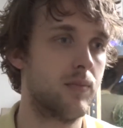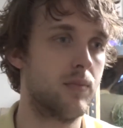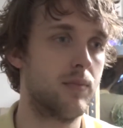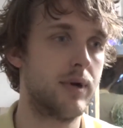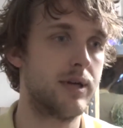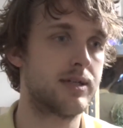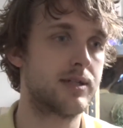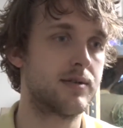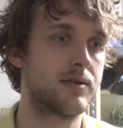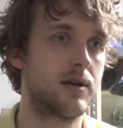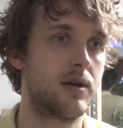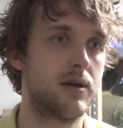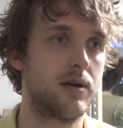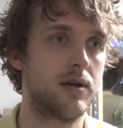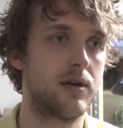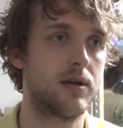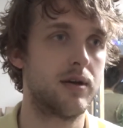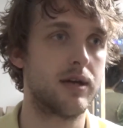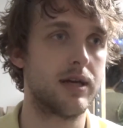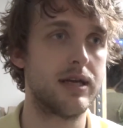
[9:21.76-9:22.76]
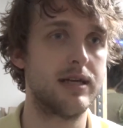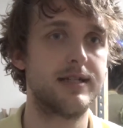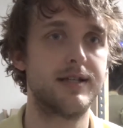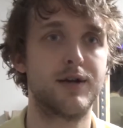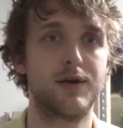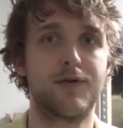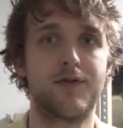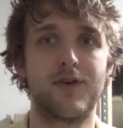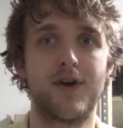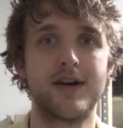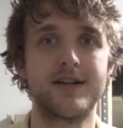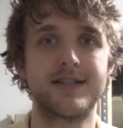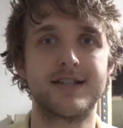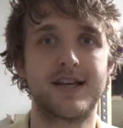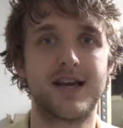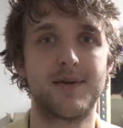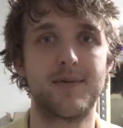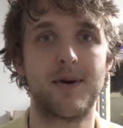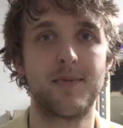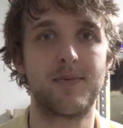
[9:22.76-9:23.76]
it's easier for us to
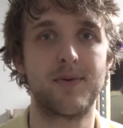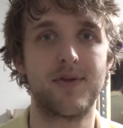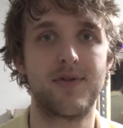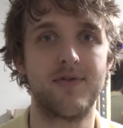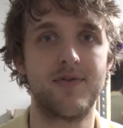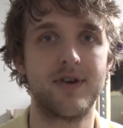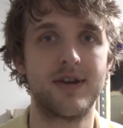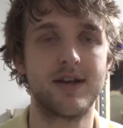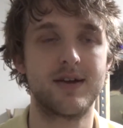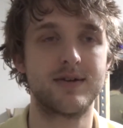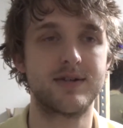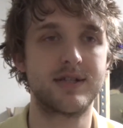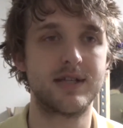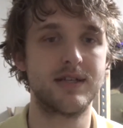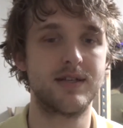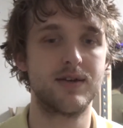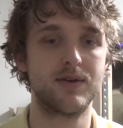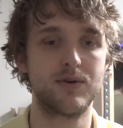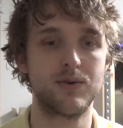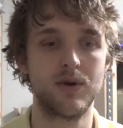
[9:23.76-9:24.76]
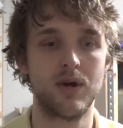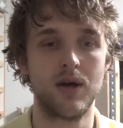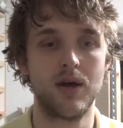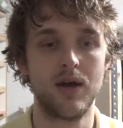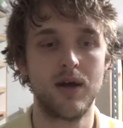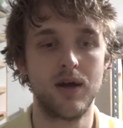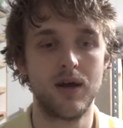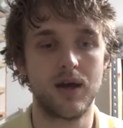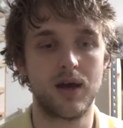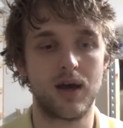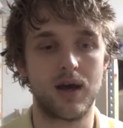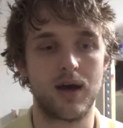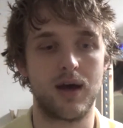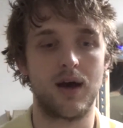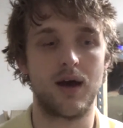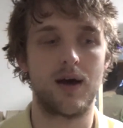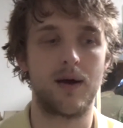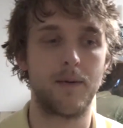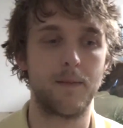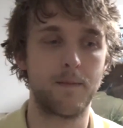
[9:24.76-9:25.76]
come up with videos to do
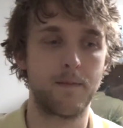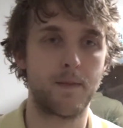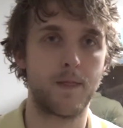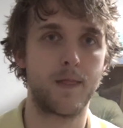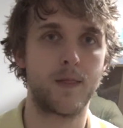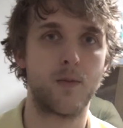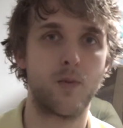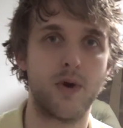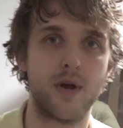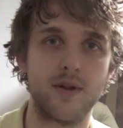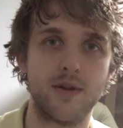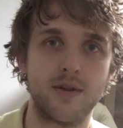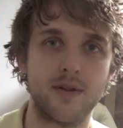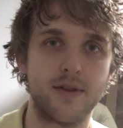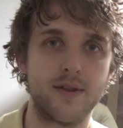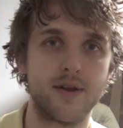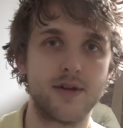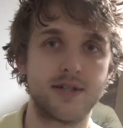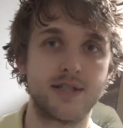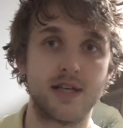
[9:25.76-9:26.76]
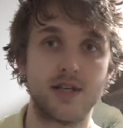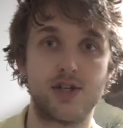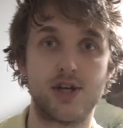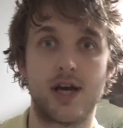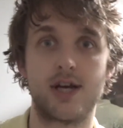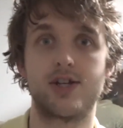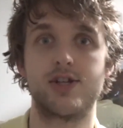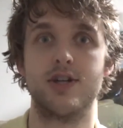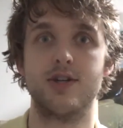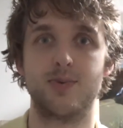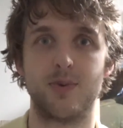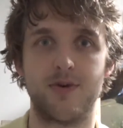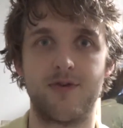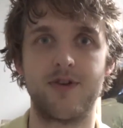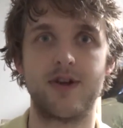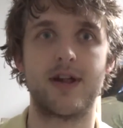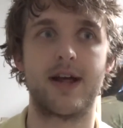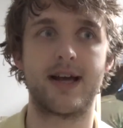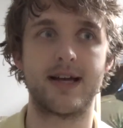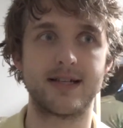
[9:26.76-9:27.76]
uh, when there's suggestions. We
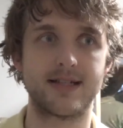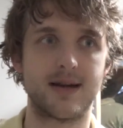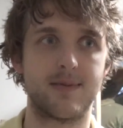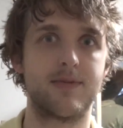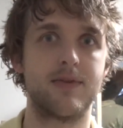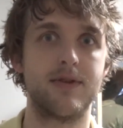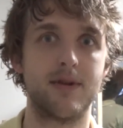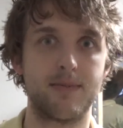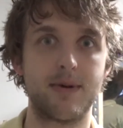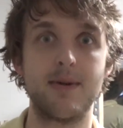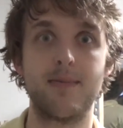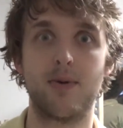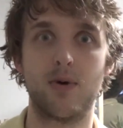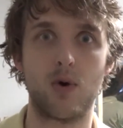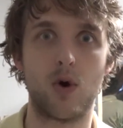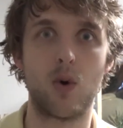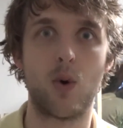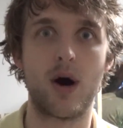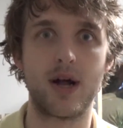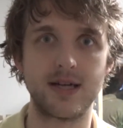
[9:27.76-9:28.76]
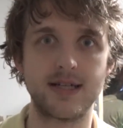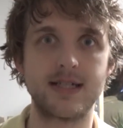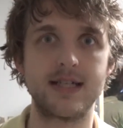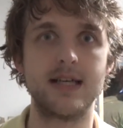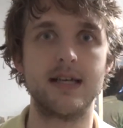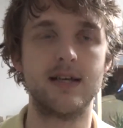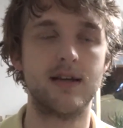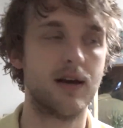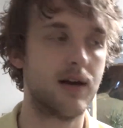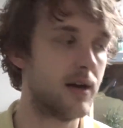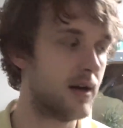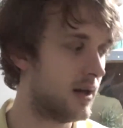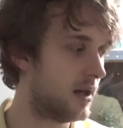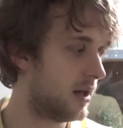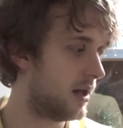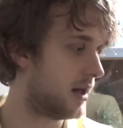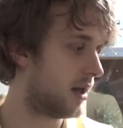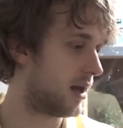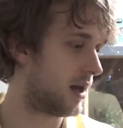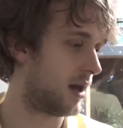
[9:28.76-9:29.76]
feel like it's something that people will want to see.
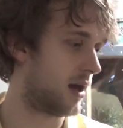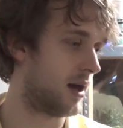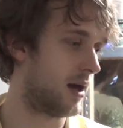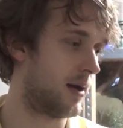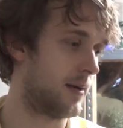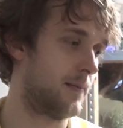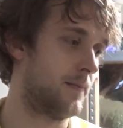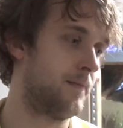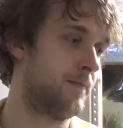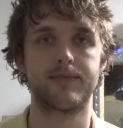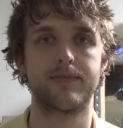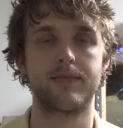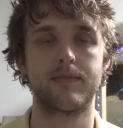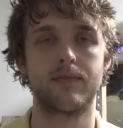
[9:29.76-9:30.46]
Um,